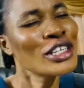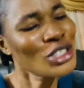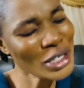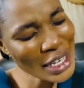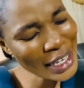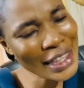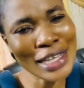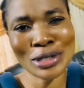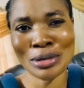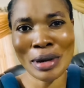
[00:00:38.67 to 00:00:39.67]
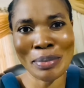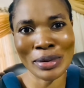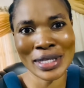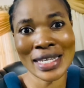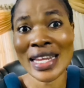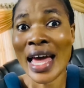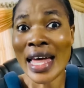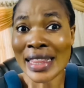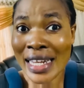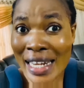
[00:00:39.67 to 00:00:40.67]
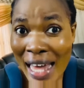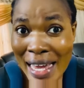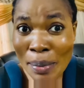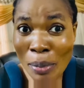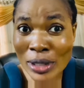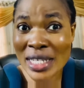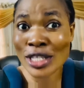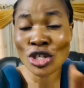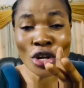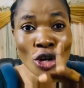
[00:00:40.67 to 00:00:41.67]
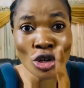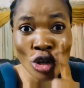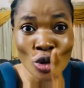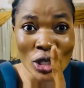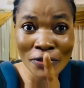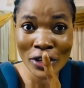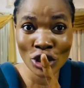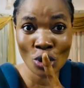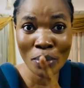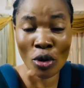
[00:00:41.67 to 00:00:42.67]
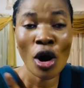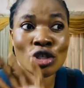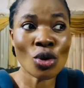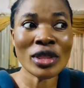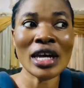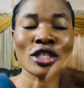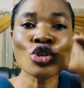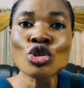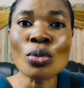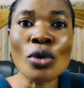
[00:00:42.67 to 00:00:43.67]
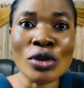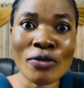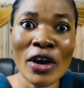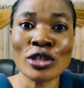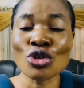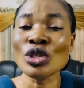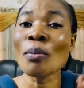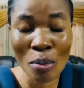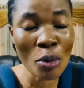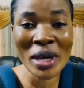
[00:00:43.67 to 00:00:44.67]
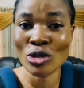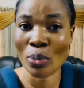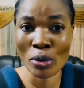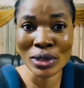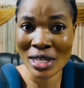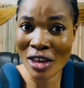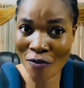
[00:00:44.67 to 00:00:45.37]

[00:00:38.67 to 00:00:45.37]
Just hit that subscribe button, the like button, turn on your notification bell so that YouTube notifies you the moment we post a